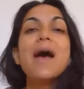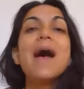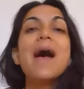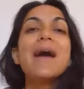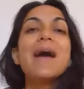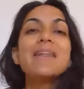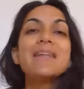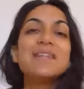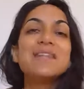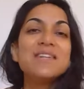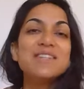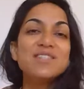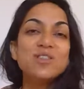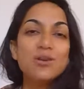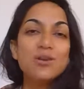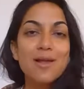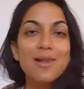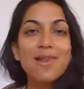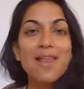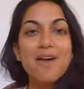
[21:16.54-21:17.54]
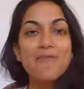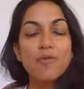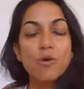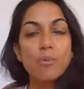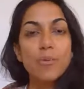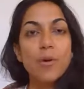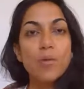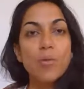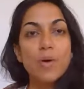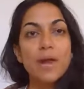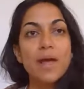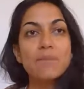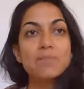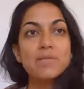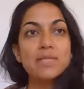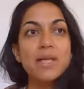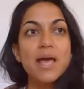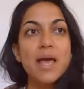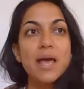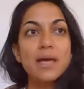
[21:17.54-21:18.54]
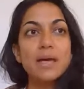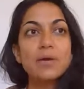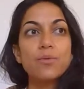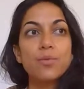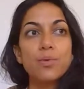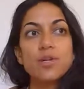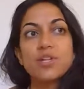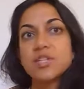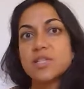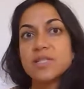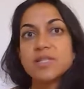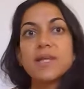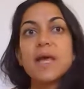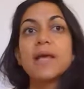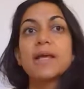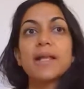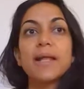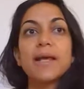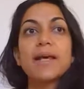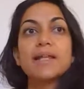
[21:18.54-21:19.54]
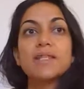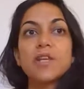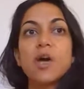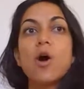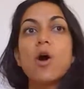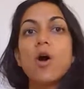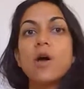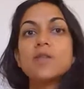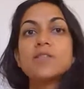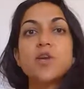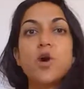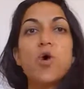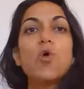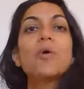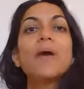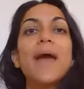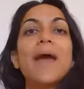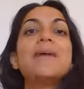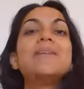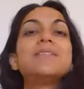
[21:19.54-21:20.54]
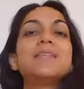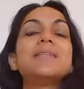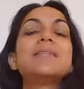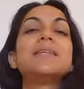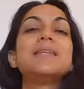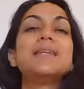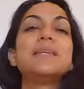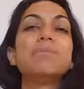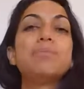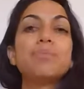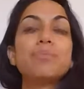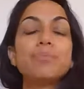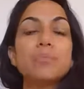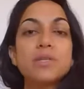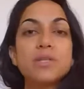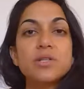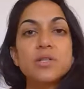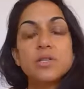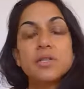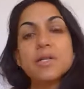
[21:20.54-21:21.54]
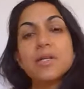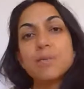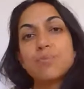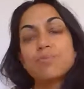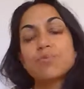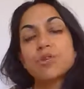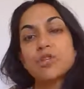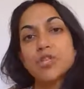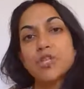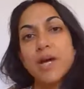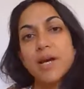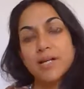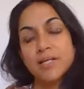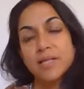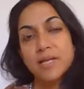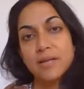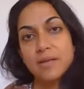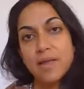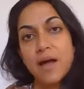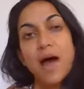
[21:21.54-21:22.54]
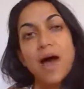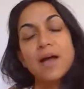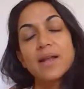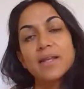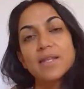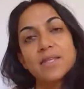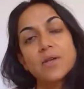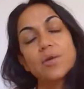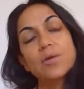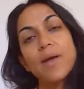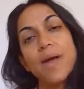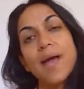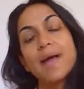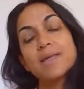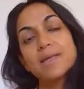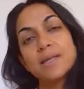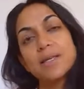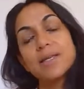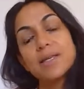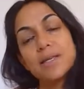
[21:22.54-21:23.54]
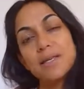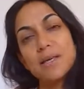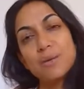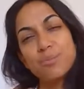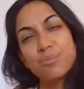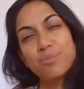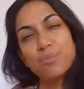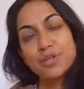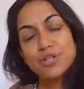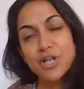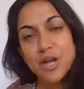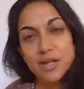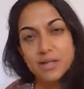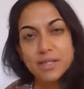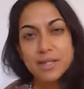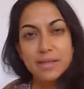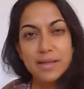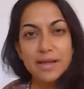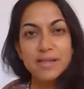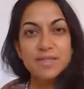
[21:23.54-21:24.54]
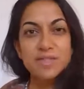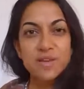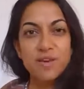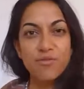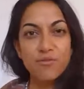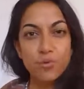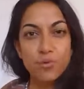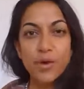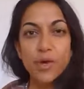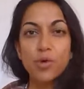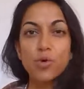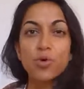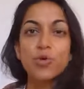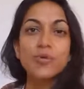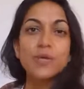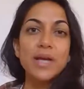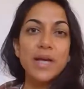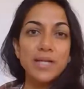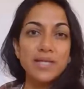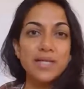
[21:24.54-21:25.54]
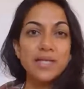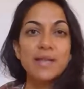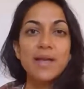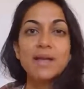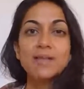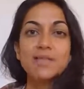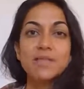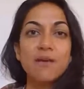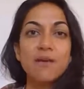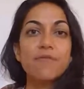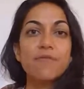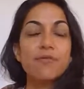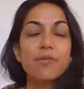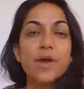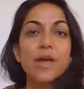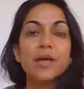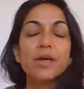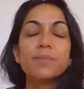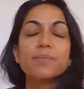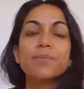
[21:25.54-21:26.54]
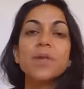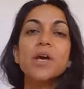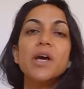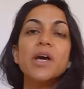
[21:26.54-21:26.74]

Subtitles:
And it is on a level, but what I'm saying, we're just saying like it's okay to keep projecting that. It's okay to keep projecting that suffering, creating that suffering.